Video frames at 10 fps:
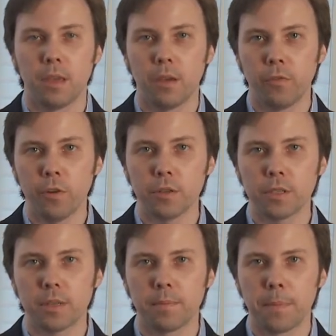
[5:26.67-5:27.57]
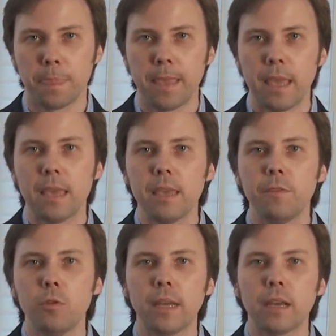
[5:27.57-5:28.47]
First, if
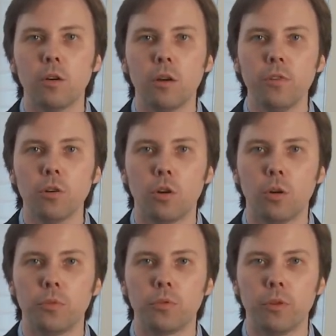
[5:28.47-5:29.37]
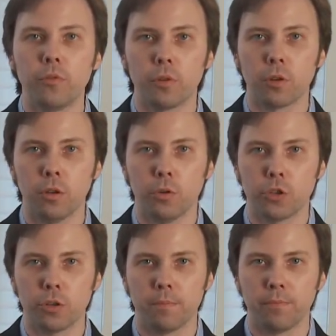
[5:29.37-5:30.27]
you let go of your home through a
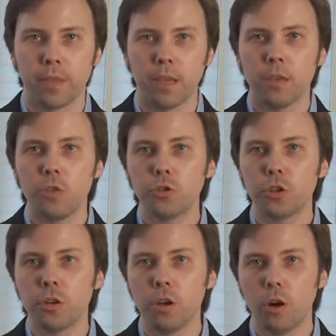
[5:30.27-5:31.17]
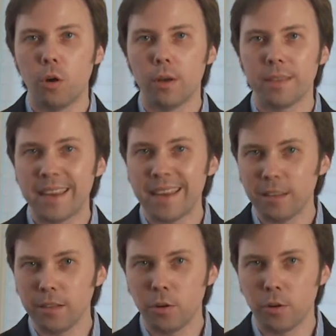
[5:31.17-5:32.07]
foreclosure, you should know that
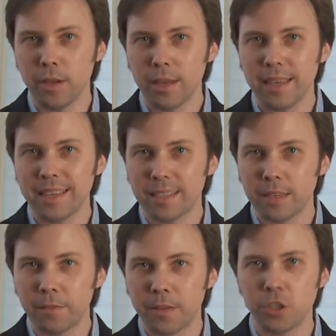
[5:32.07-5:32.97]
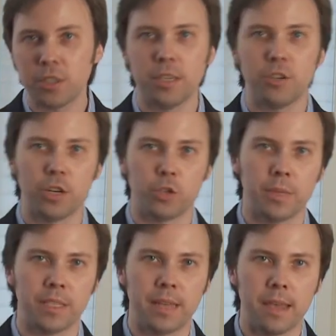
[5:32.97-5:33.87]
Illinois is a deficiency
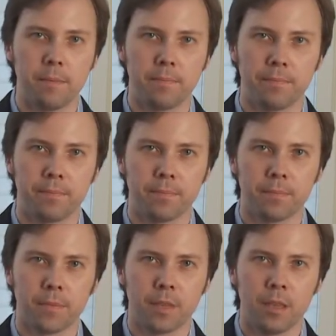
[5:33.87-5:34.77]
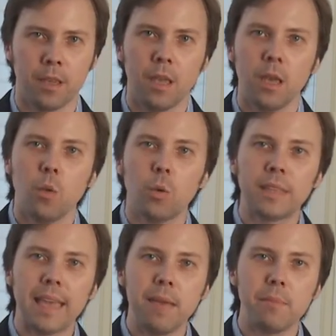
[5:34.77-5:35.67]
judgment state. What
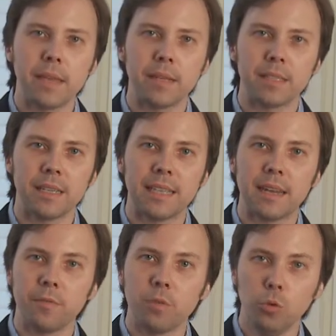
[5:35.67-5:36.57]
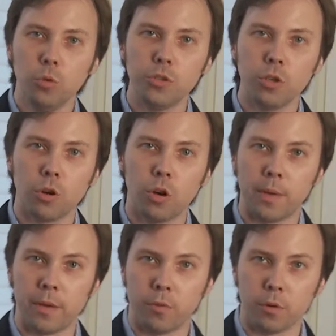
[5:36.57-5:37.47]
that means is that if you lose your home
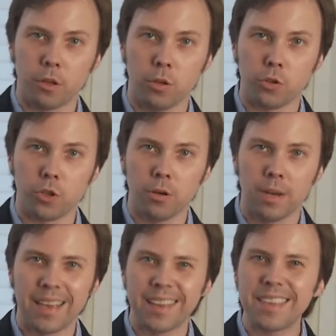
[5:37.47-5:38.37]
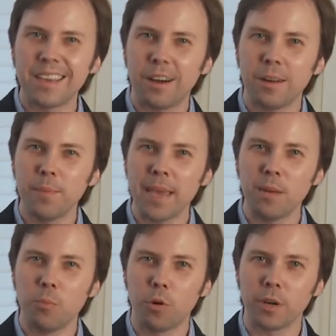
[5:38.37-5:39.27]
in a foreclosure, the unpaid
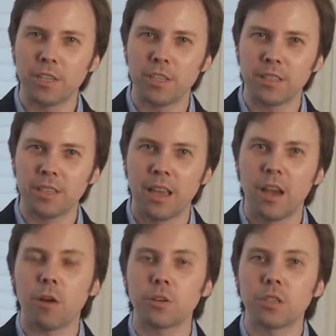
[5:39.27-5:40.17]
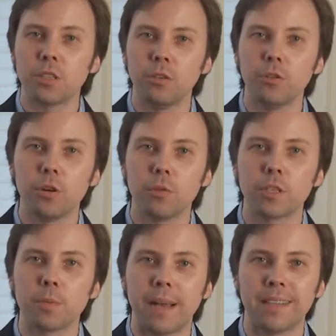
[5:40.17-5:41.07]
mortgages are still your
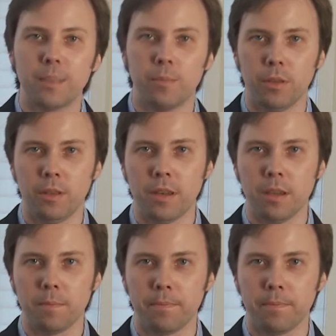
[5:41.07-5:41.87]
responsibility.